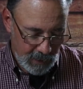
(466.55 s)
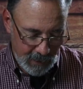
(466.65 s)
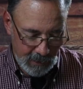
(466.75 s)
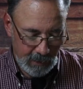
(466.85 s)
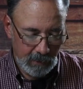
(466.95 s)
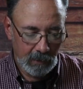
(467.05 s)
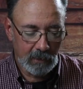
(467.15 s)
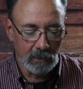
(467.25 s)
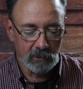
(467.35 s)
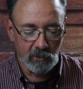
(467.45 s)

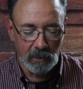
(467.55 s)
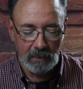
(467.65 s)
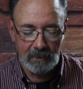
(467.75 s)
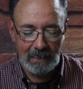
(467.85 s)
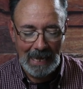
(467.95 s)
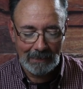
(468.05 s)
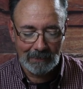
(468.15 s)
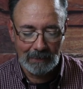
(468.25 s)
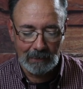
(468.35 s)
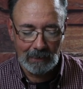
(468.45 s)
concerning the
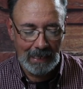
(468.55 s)
Catholic